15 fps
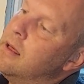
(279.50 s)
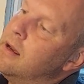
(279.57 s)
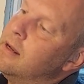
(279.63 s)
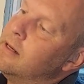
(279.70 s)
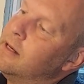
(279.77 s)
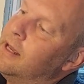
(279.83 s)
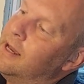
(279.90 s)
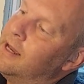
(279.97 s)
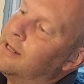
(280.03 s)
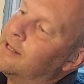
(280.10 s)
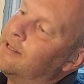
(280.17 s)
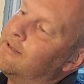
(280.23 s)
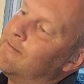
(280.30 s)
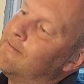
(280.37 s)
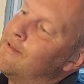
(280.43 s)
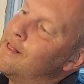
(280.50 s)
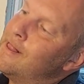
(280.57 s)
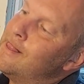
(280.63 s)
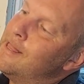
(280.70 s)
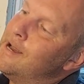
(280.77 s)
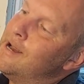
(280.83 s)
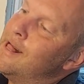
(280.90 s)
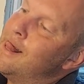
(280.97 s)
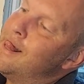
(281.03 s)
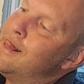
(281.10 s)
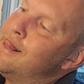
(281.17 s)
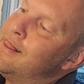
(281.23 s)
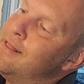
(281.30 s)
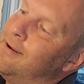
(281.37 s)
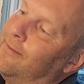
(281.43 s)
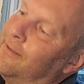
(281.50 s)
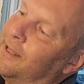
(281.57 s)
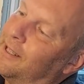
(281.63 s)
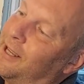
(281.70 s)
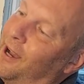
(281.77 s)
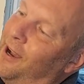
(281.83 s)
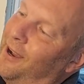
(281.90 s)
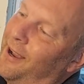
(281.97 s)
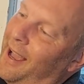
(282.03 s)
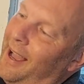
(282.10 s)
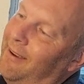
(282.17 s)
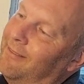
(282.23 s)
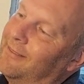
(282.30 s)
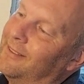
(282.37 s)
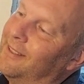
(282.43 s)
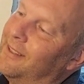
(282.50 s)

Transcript: And yes, the tongue out